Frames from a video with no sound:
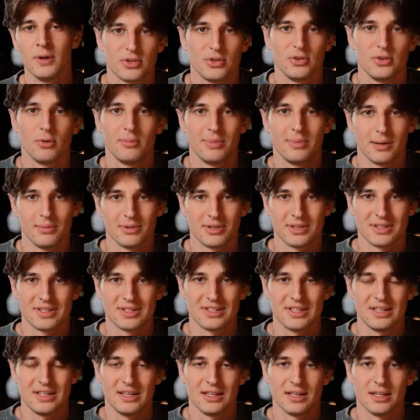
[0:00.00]
So you'll be able to
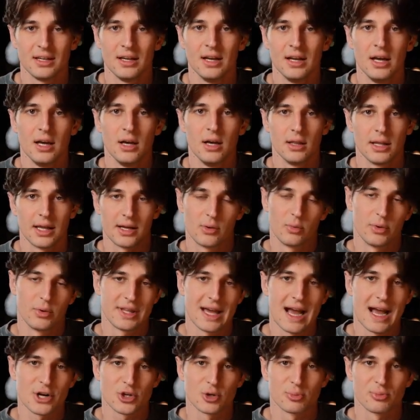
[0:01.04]
see it like with
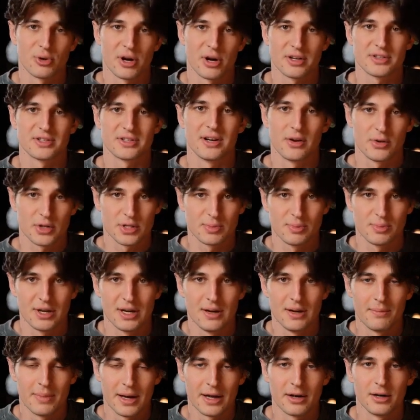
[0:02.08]
actual products, and I'll explain
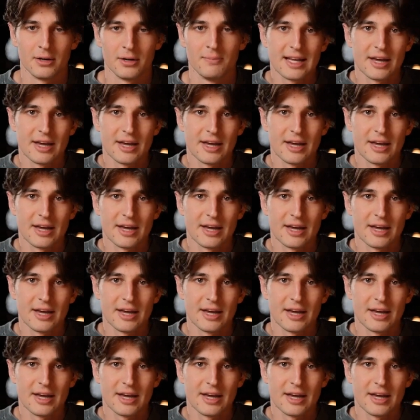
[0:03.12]
it better.